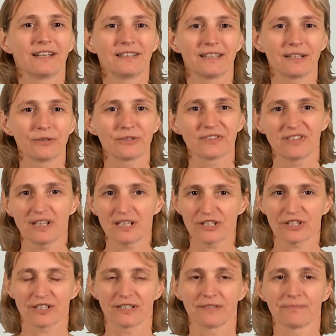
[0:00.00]

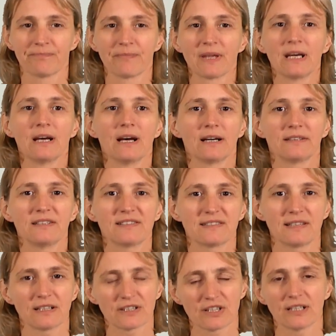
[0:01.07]
negotiation, a
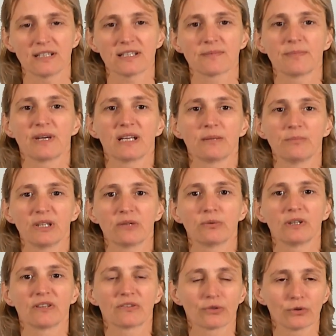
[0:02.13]
distinction is made
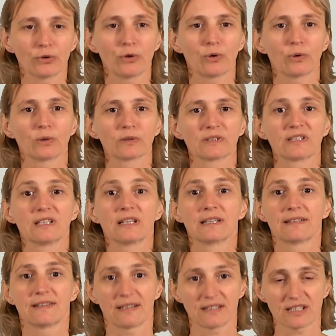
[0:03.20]
between so-called
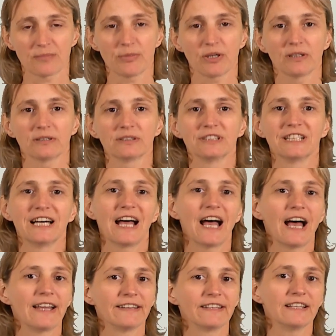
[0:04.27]
tangible
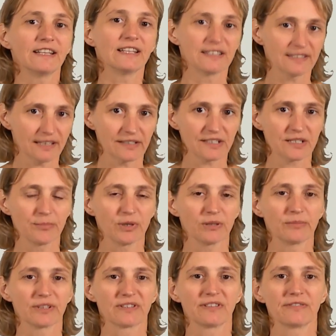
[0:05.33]
and intangible
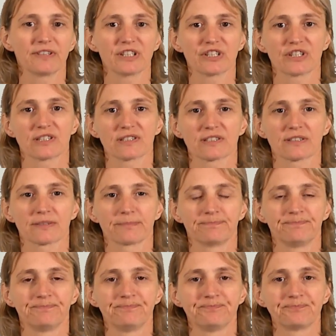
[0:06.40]
motivations.
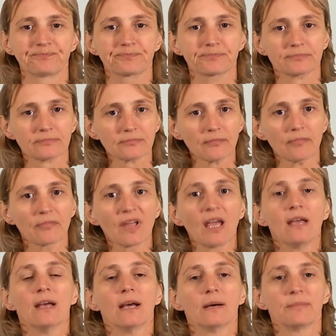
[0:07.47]

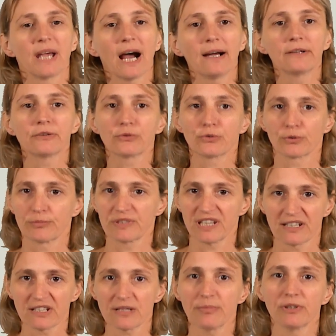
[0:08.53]
Behind the term
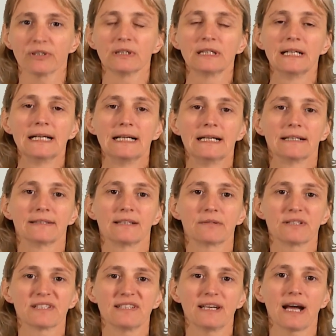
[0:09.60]
tangible, there
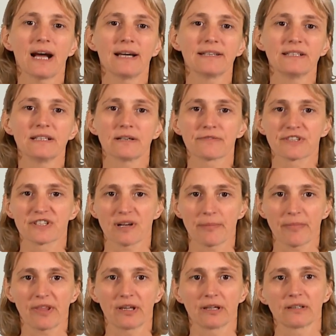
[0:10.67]
is the idea of
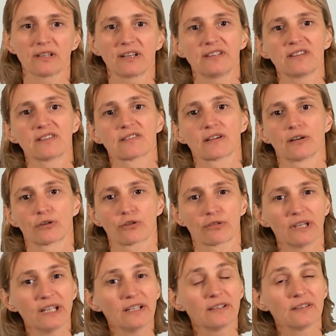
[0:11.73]
something that is
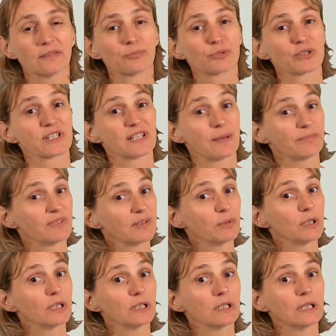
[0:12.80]
concrete,
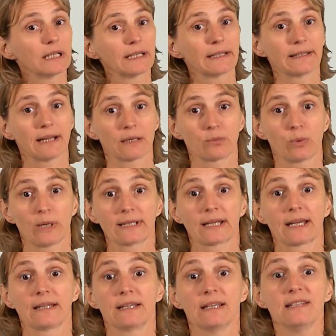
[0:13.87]
perceptible, that one
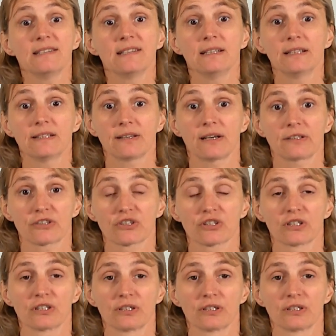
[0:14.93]
can easily touch.